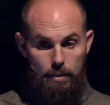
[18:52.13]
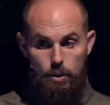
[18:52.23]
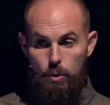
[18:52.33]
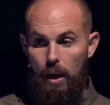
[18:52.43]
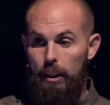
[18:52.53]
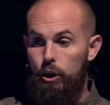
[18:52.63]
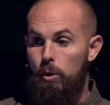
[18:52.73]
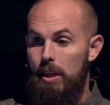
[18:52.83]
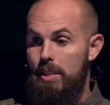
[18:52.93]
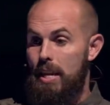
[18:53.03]
to I
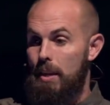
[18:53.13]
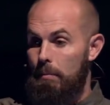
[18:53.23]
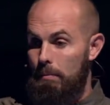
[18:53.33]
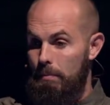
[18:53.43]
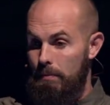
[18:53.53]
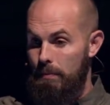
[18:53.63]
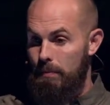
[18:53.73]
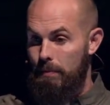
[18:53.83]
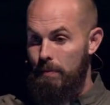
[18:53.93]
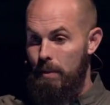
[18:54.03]
trust him.
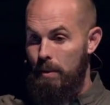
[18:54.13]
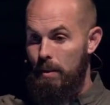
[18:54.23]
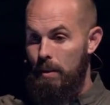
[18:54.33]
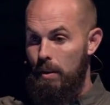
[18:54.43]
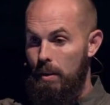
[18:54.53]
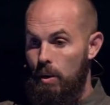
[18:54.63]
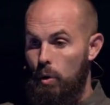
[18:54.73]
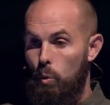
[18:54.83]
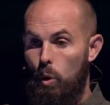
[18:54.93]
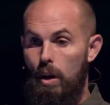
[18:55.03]

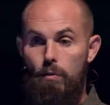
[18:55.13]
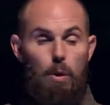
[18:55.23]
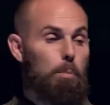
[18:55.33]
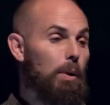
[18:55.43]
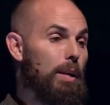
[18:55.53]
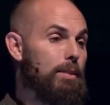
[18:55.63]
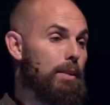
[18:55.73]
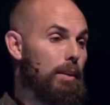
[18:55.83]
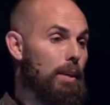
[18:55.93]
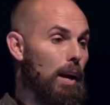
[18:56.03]
What if we prayed and
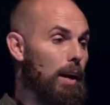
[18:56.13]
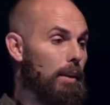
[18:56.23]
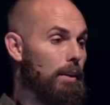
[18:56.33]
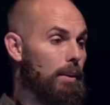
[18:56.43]
said, God,